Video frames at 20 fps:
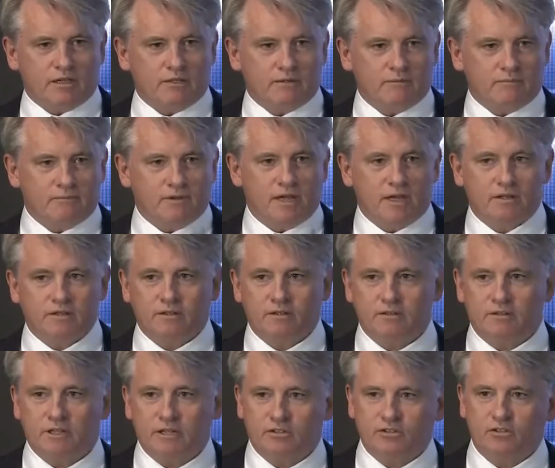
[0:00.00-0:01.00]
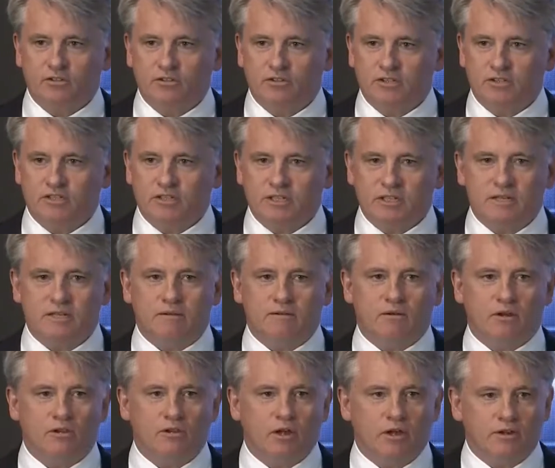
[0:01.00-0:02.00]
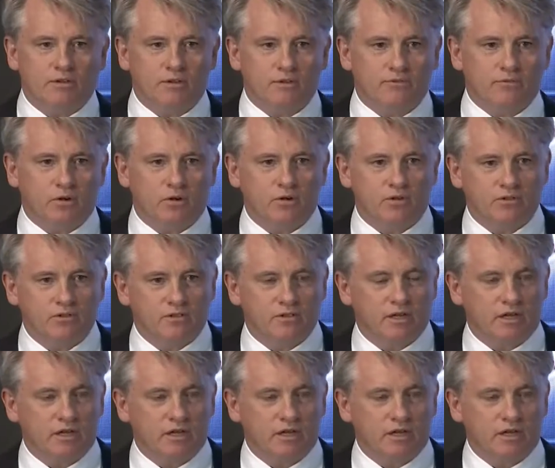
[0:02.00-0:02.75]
And in fact, it's good to see a lot of the folks,